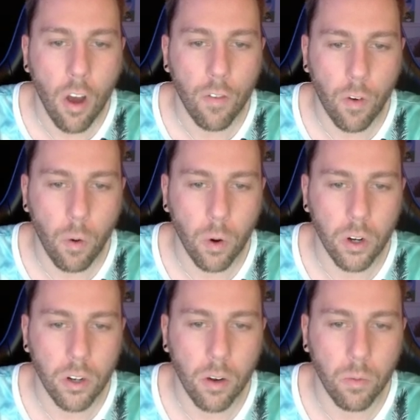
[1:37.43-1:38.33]

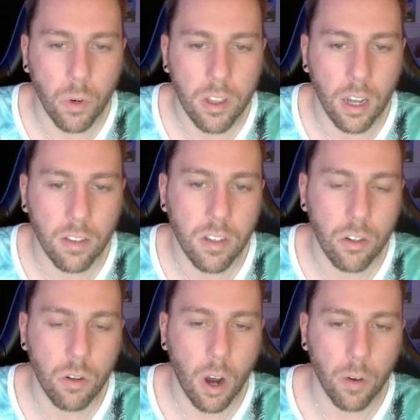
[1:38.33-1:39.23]
forward with us
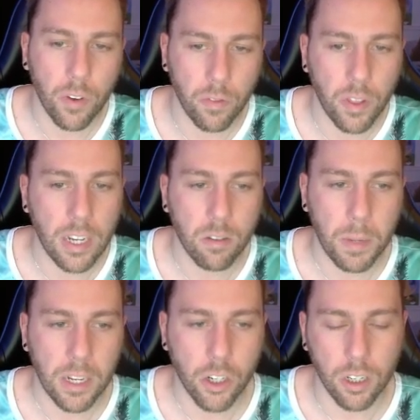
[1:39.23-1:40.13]
into our 5th
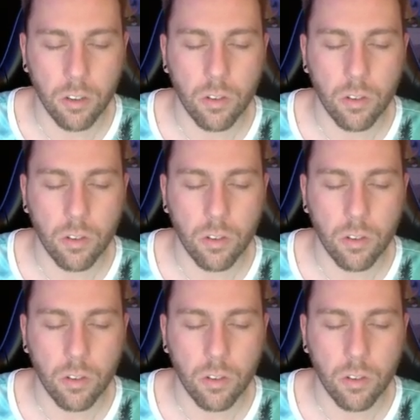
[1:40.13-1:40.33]
expansion.